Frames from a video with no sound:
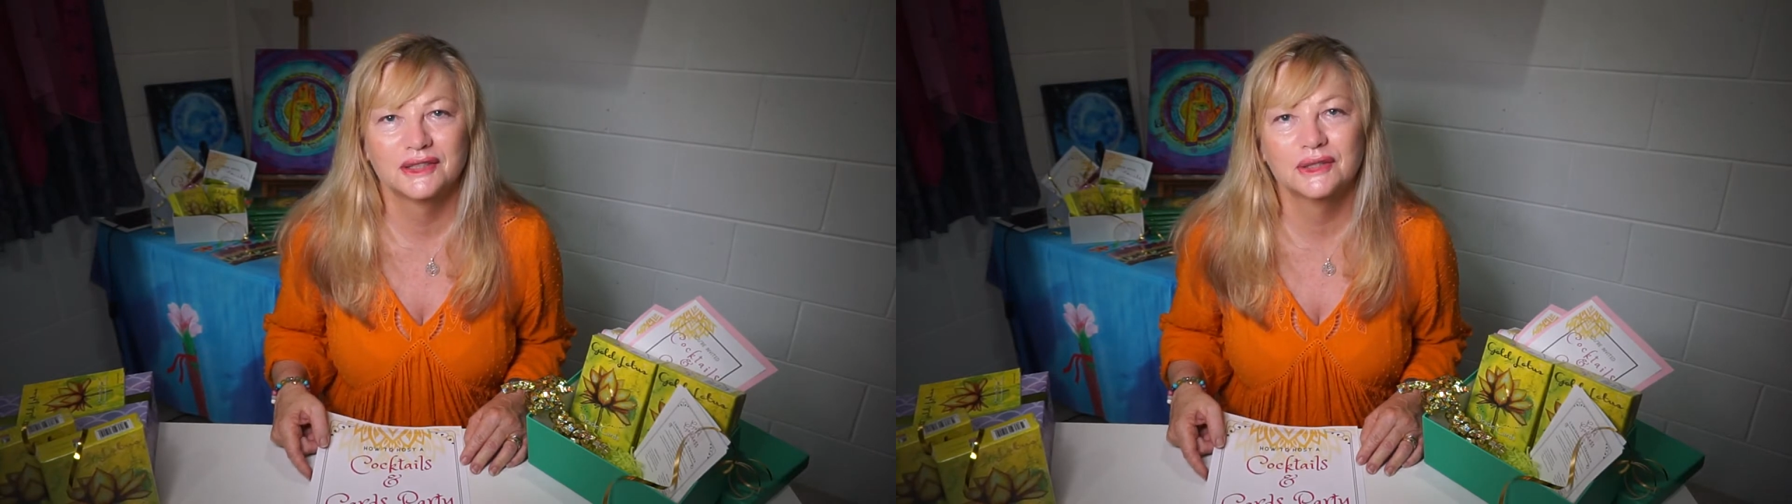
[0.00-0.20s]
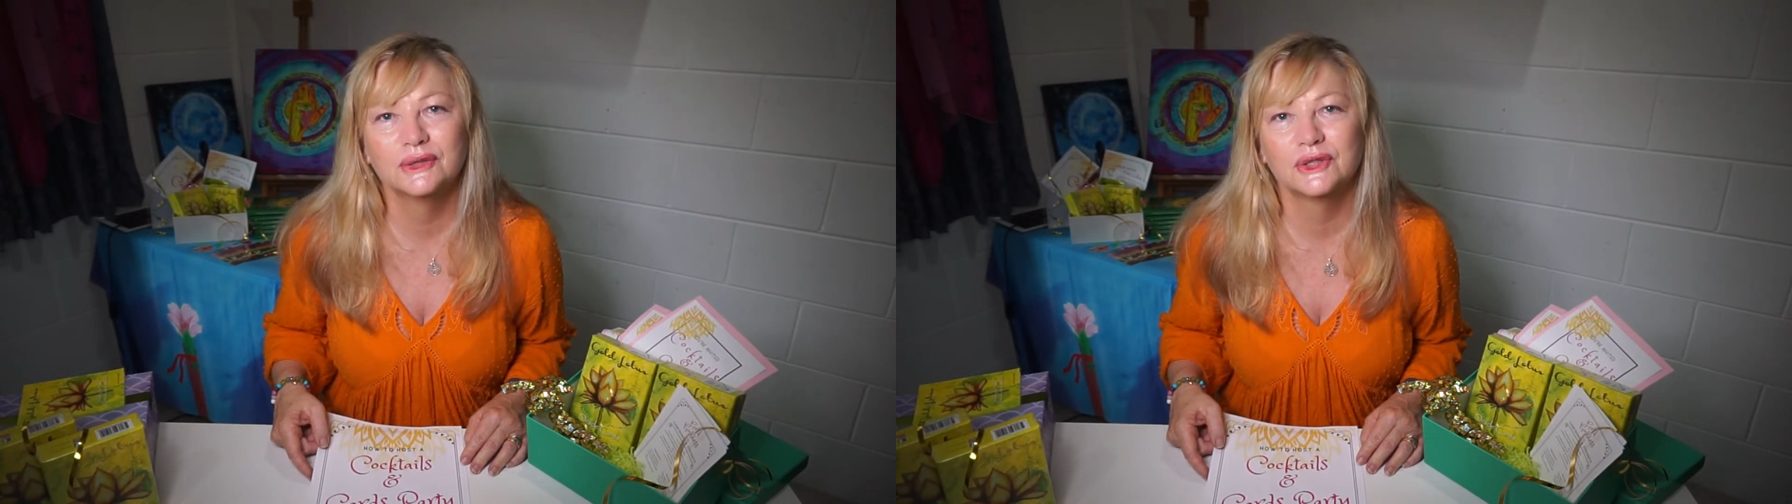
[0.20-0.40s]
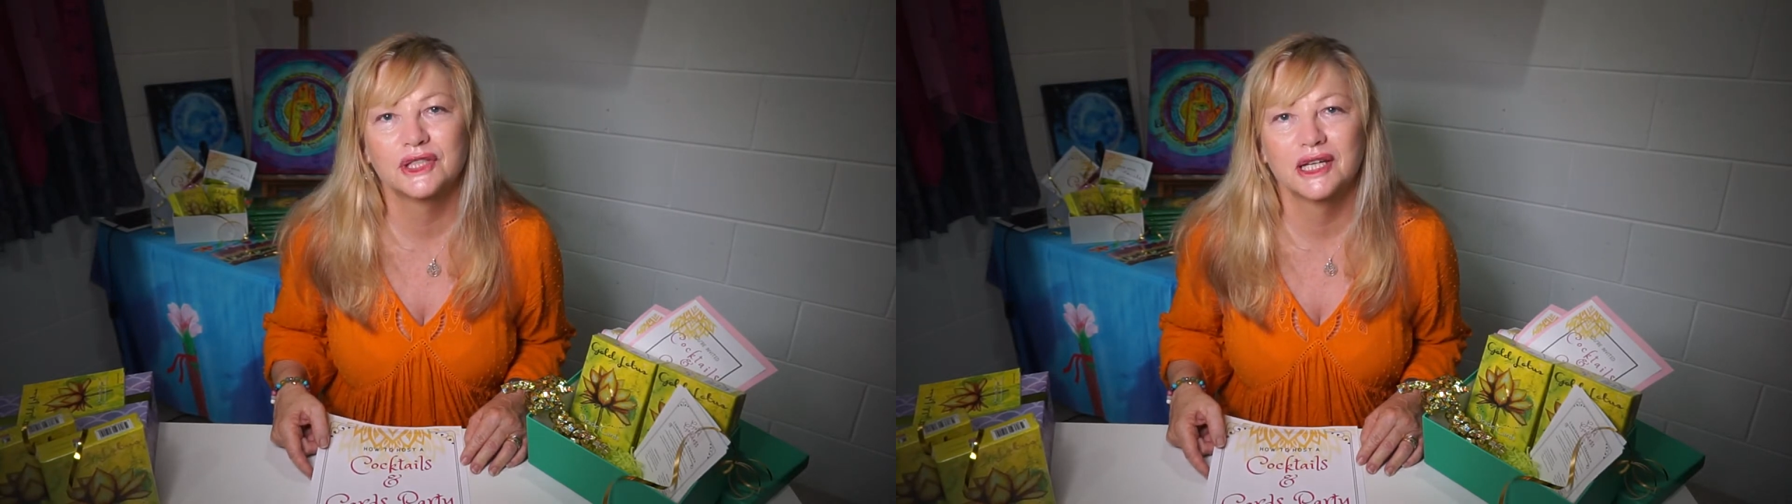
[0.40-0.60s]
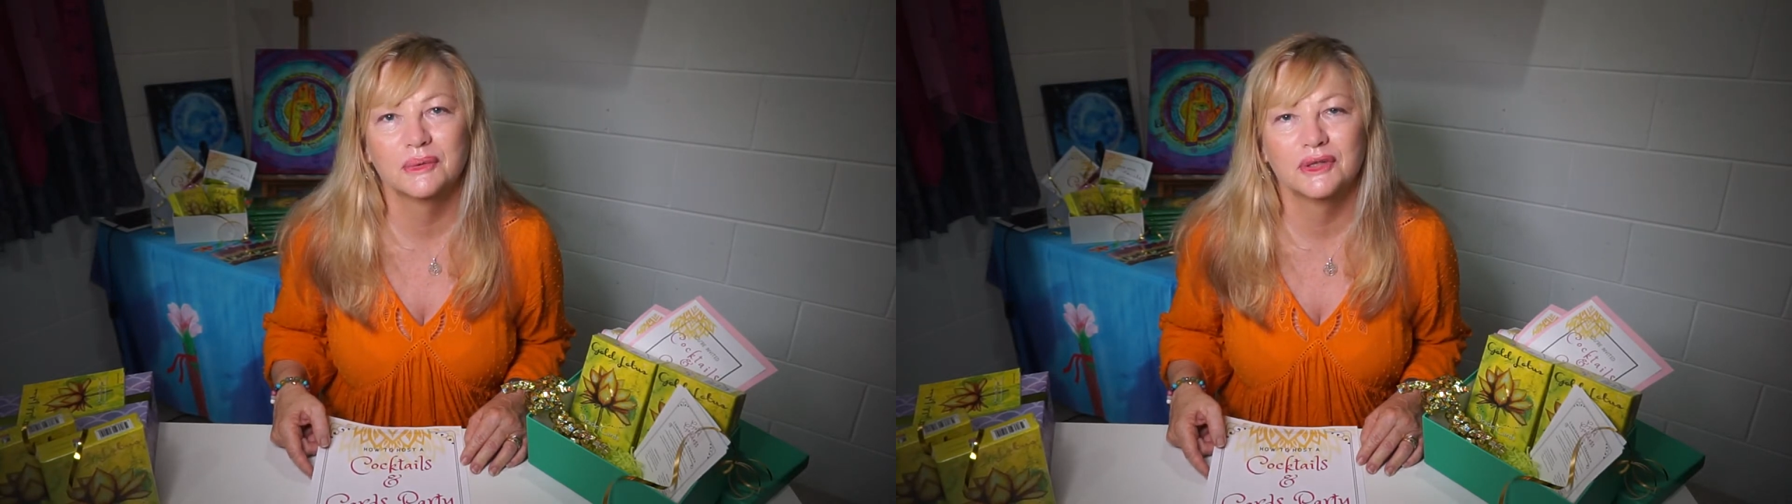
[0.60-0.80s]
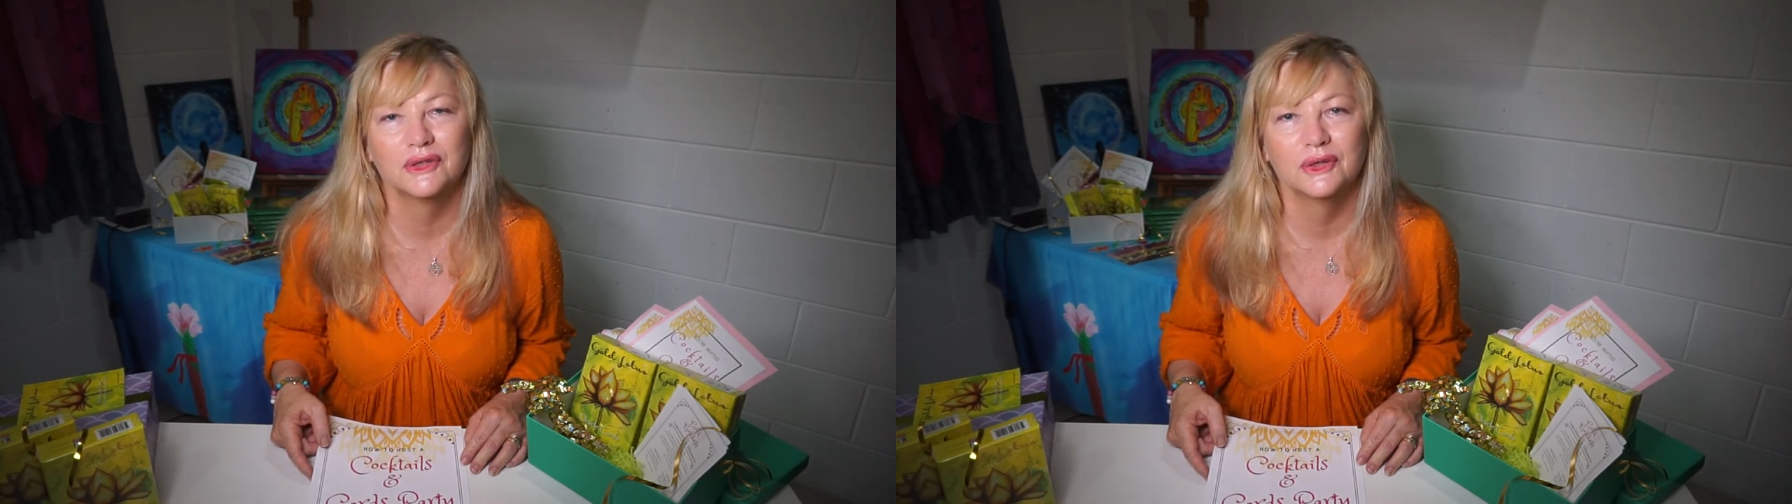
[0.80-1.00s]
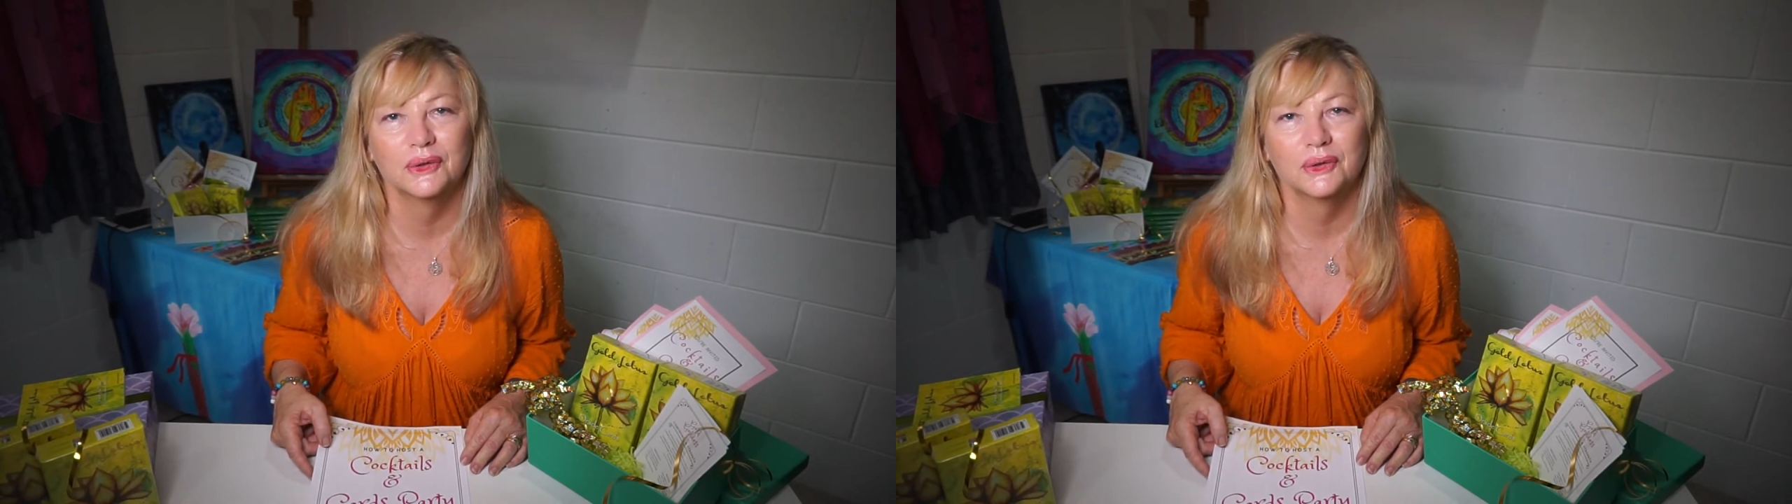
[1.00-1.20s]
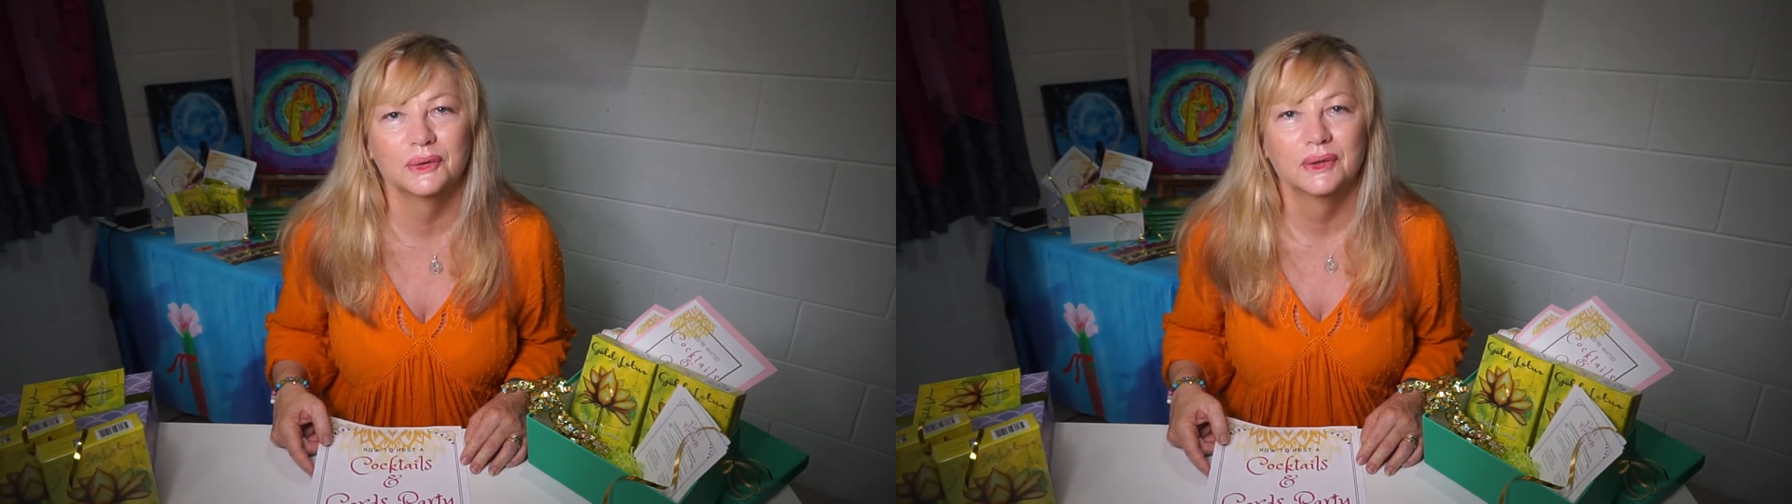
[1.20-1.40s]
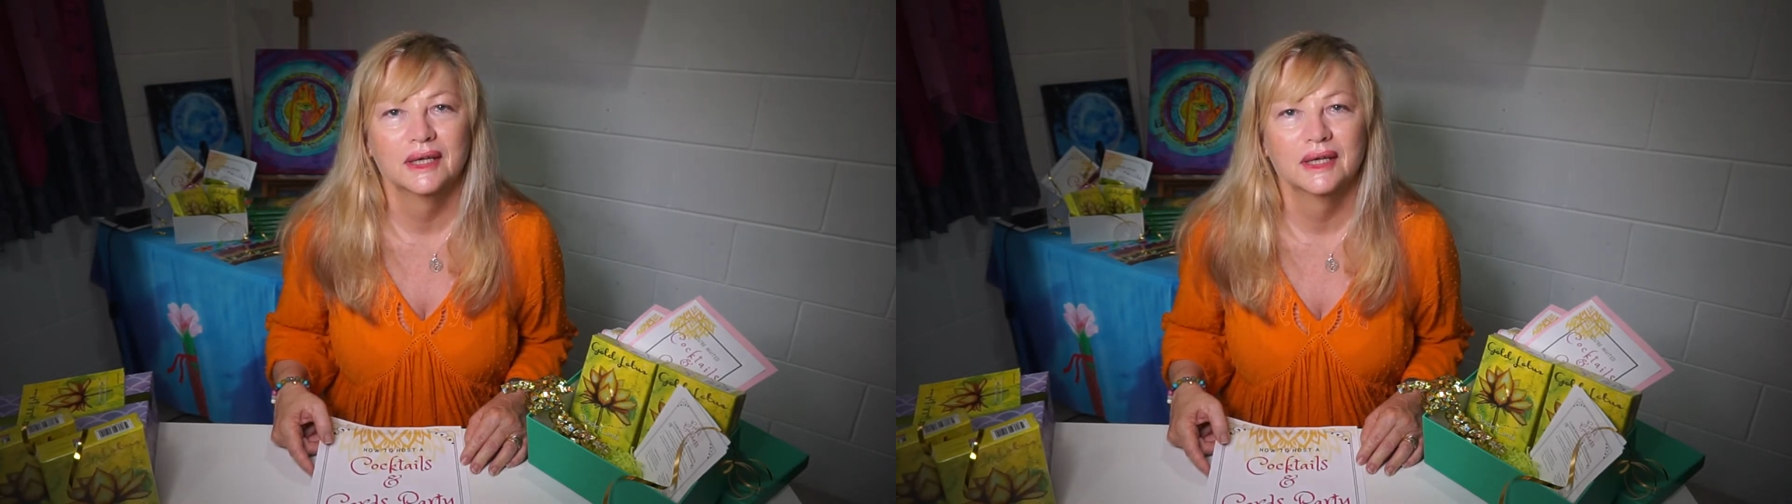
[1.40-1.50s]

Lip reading: to share with you